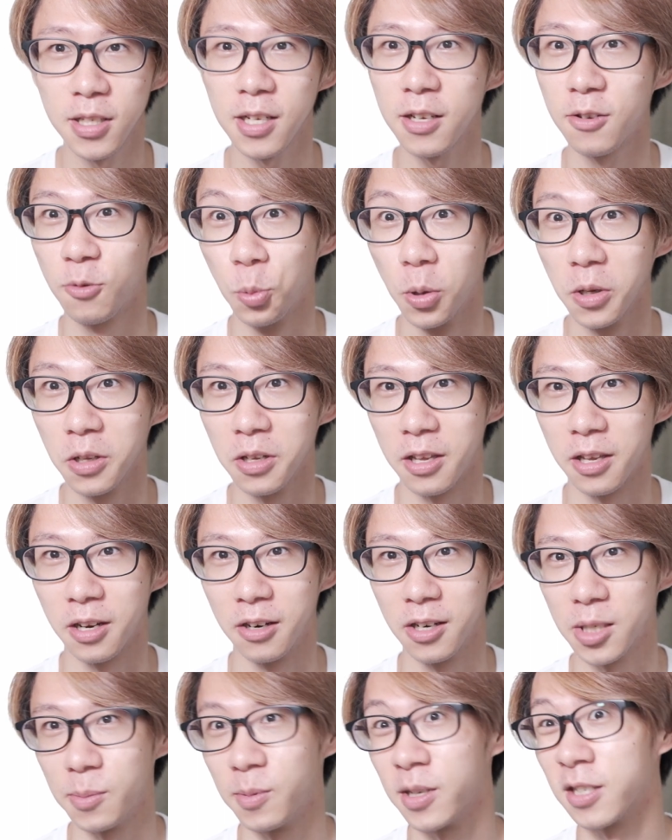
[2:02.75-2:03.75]
really
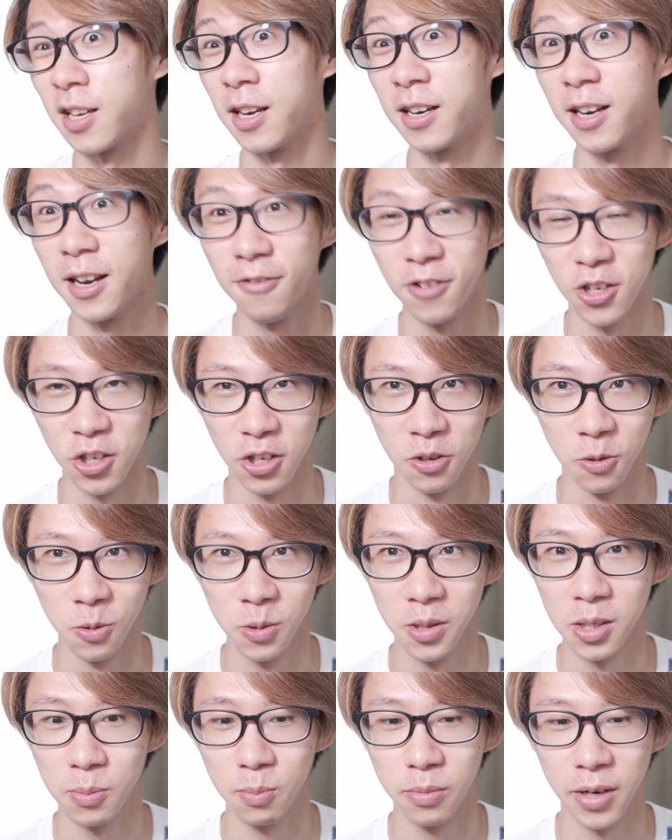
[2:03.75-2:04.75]
curious because I never
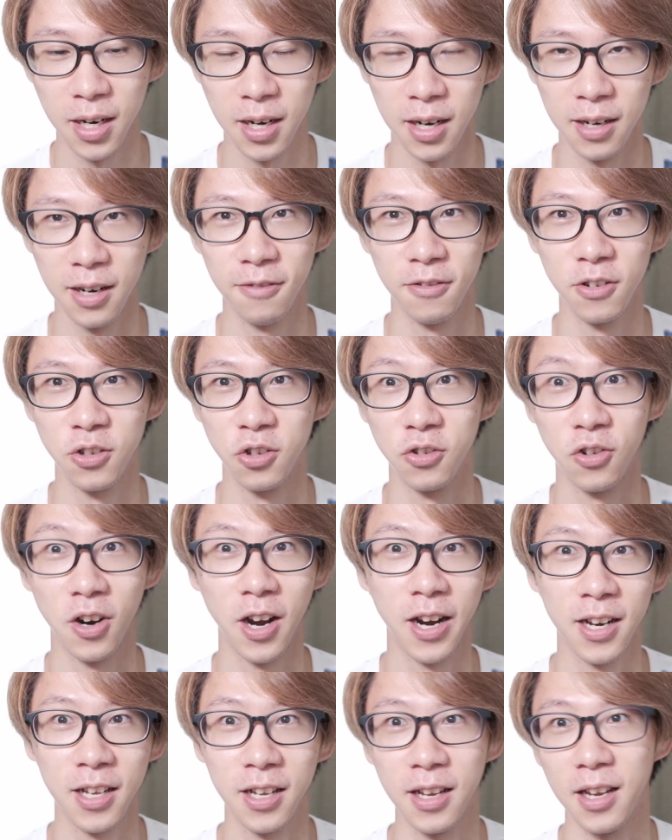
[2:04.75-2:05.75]
used this brand, I never
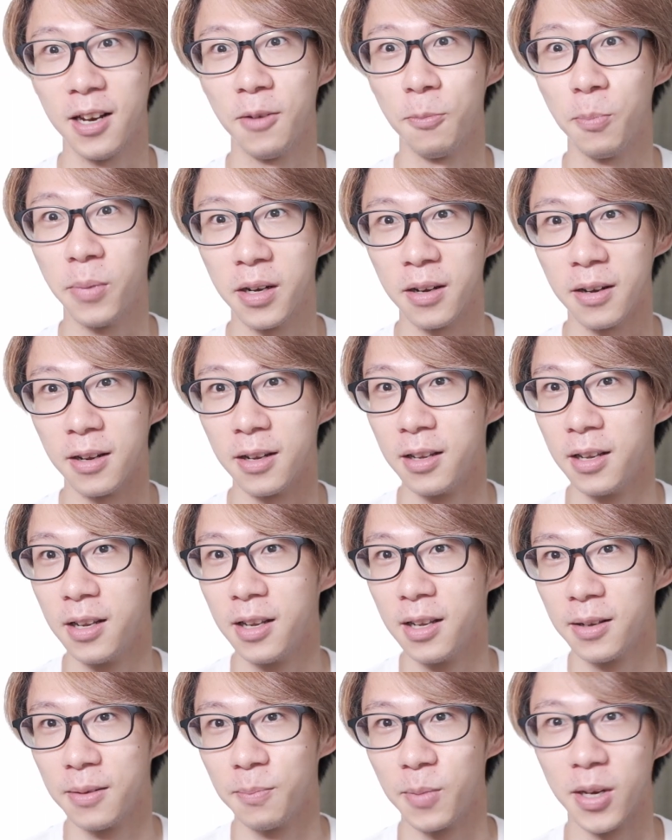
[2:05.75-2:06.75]
tried it, but
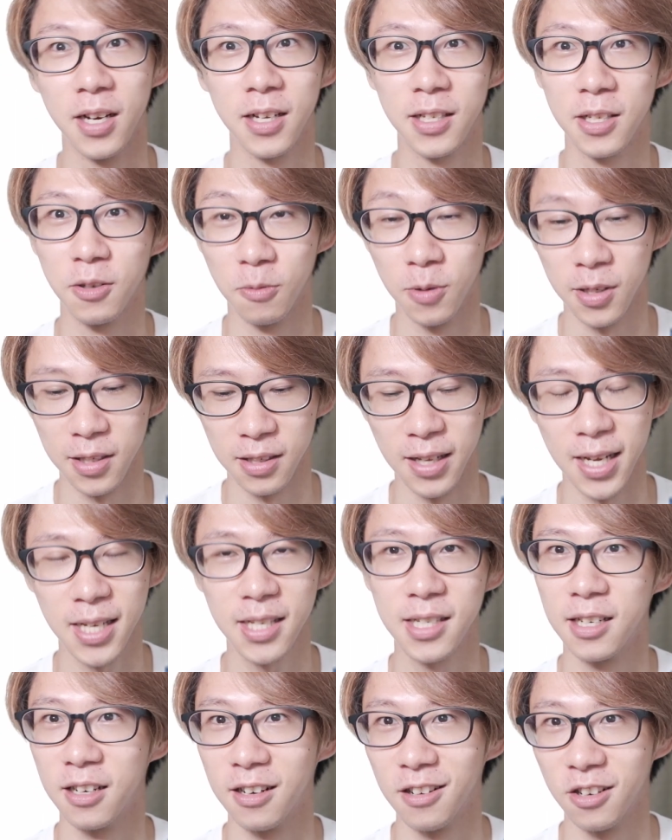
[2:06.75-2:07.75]
because it was
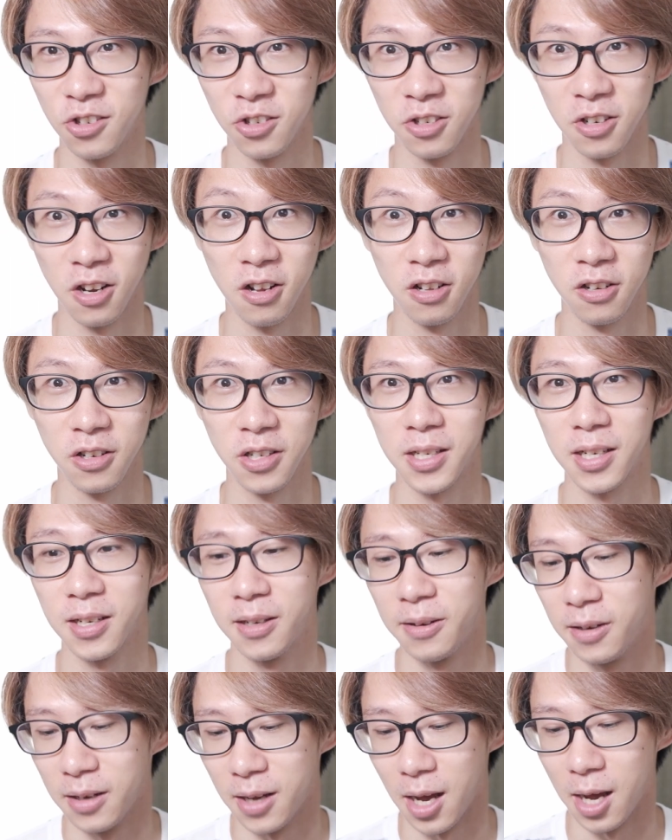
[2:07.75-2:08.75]
less than $100,
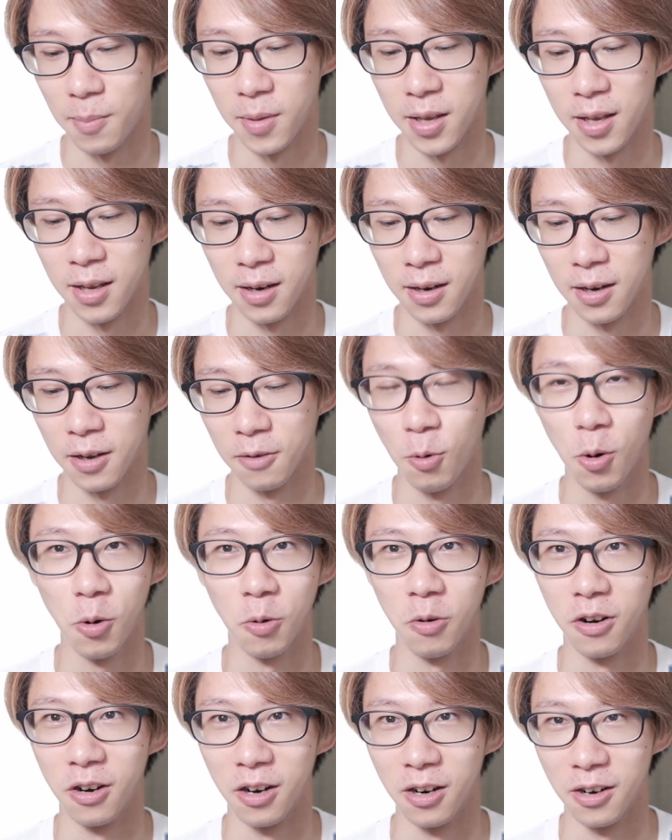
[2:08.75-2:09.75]
I mean, it
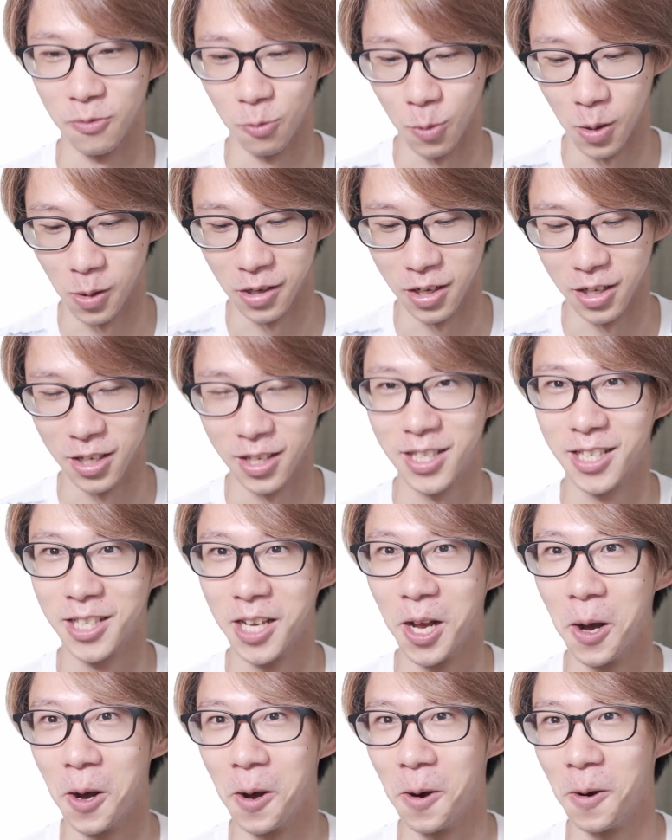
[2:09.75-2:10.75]
won't hurt, will it?
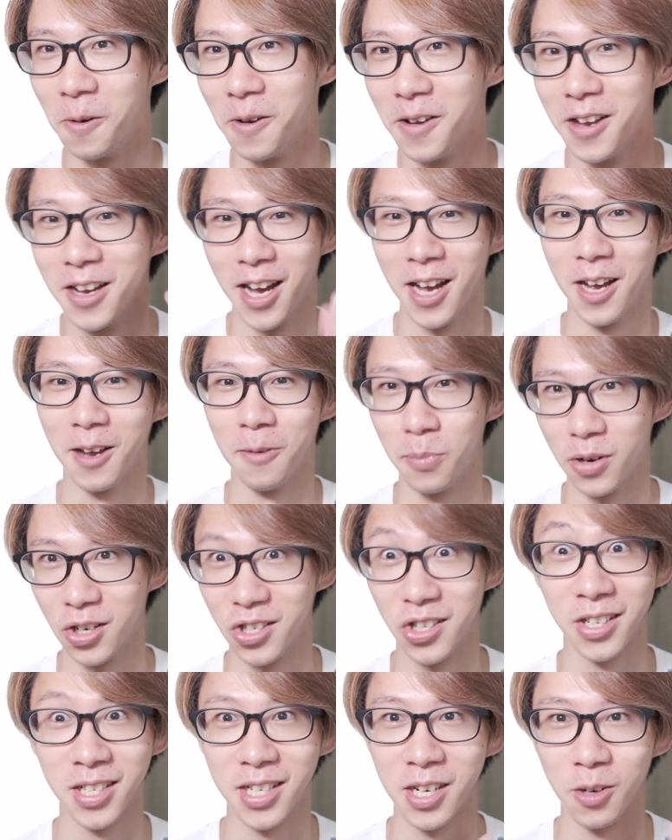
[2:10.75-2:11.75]
So I
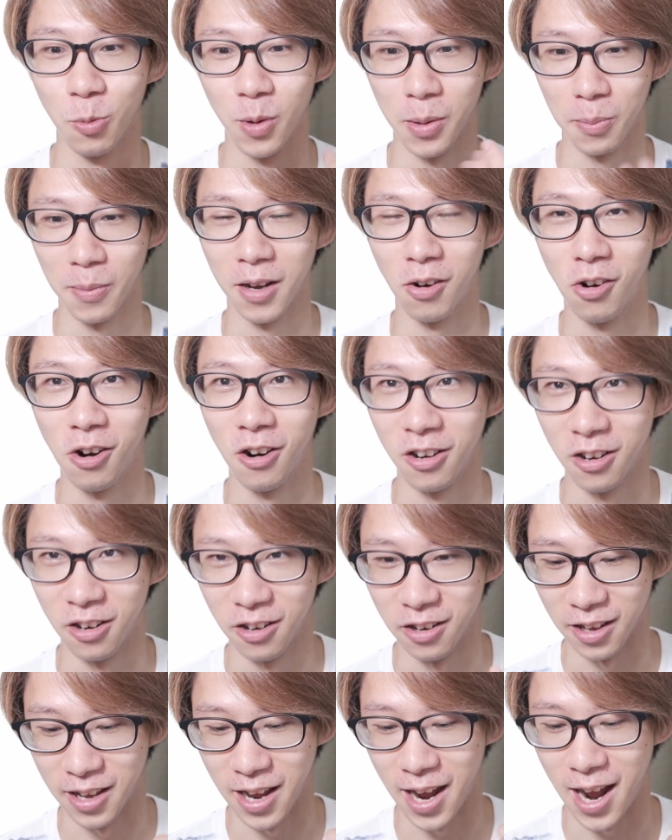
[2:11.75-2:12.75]
purchased it with my
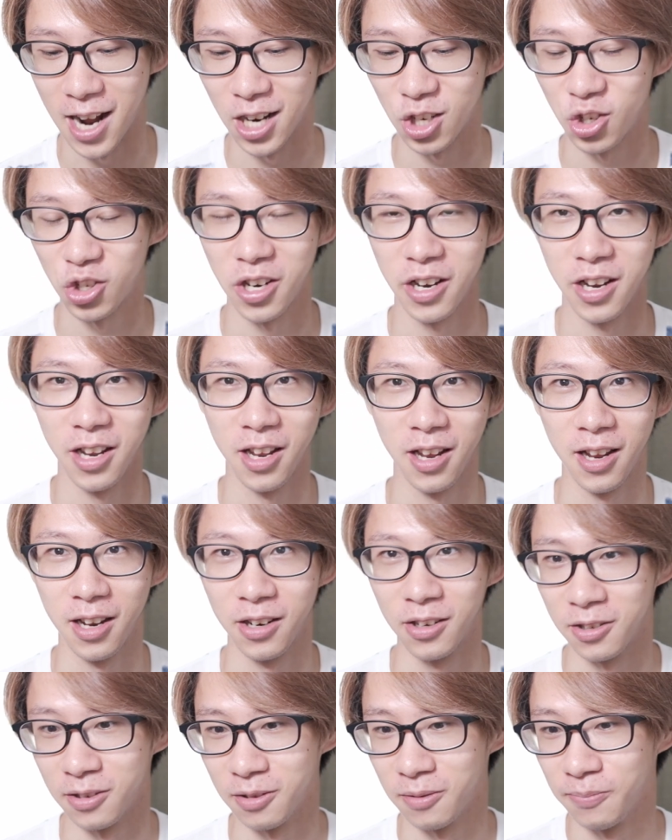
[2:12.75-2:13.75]
hard-earned cash
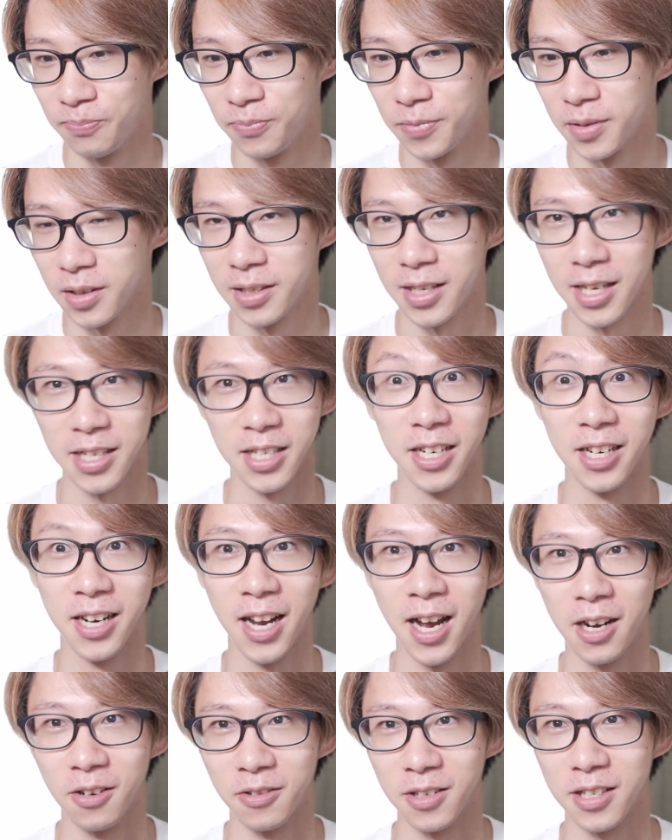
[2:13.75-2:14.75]
and tested it
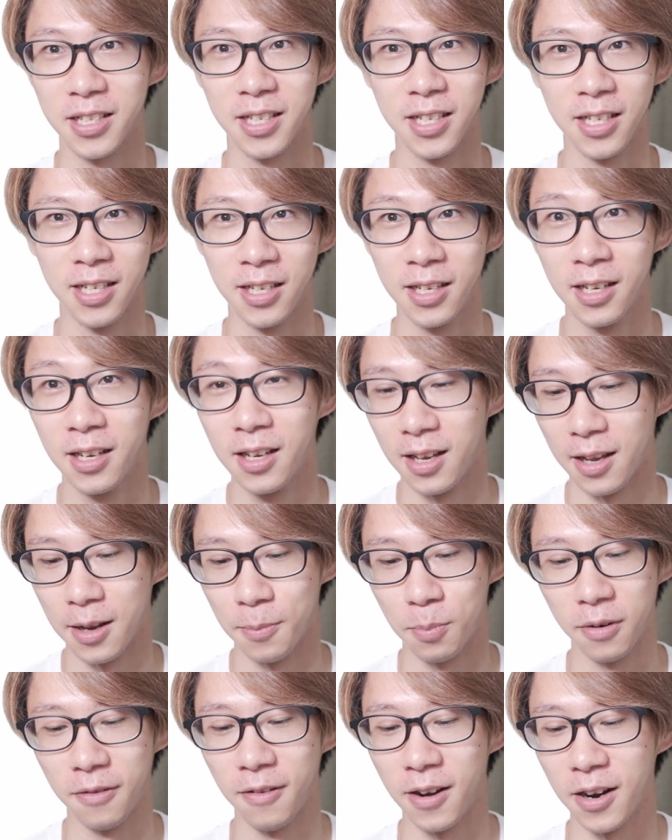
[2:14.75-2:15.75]
out to see
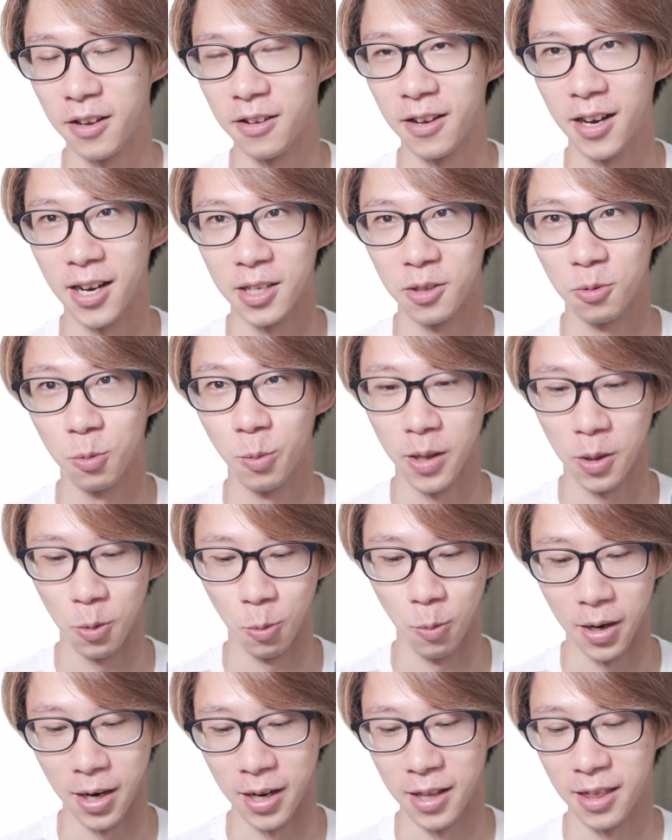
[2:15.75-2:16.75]
and provide you guys with
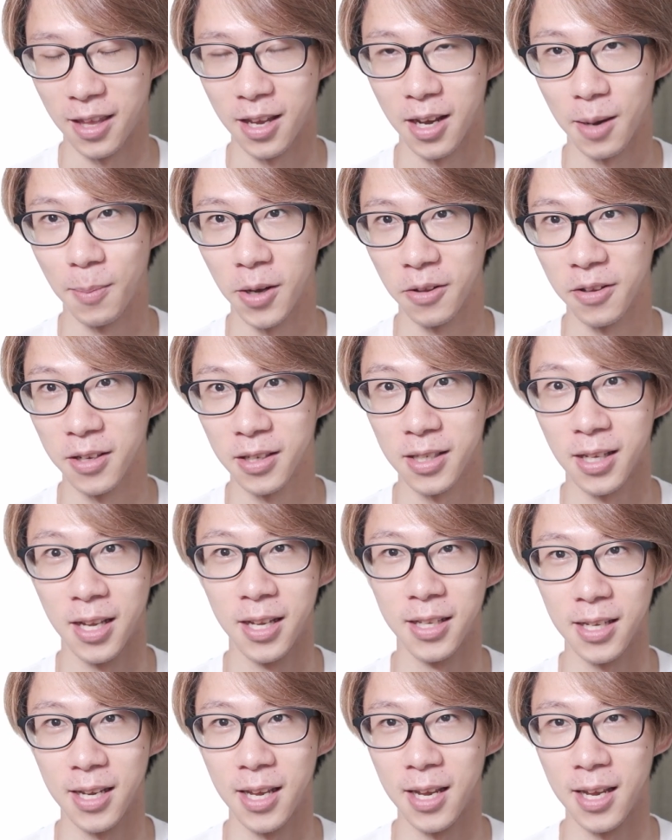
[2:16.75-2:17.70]
what I think about this lens.